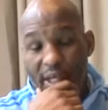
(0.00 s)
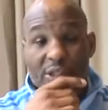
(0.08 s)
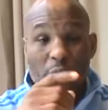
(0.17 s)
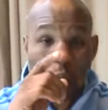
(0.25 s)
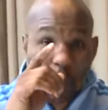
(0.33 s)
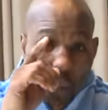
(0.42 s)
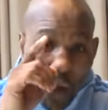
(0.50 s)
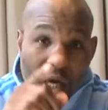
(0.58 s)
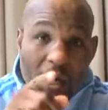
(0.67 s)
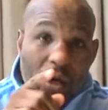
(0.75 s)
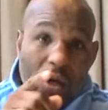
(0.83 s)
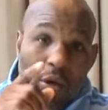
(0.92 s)
that's
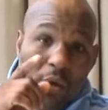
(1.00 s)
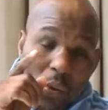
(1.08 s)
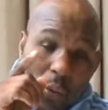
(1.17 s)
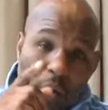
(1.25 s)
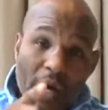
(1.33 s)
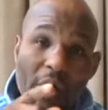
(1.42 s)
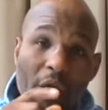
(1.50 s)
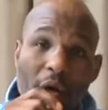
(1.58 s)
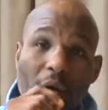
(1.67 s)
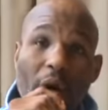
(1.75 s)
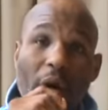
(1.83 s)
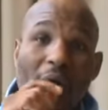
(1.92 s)
well, well
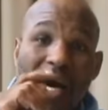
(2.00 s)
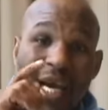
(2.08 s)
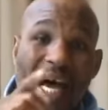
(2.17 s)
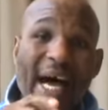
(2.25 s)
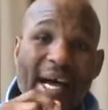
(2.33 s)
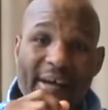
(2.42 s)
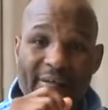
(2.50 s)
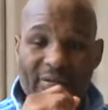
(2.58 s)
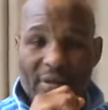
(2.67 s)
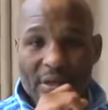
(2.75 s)
alive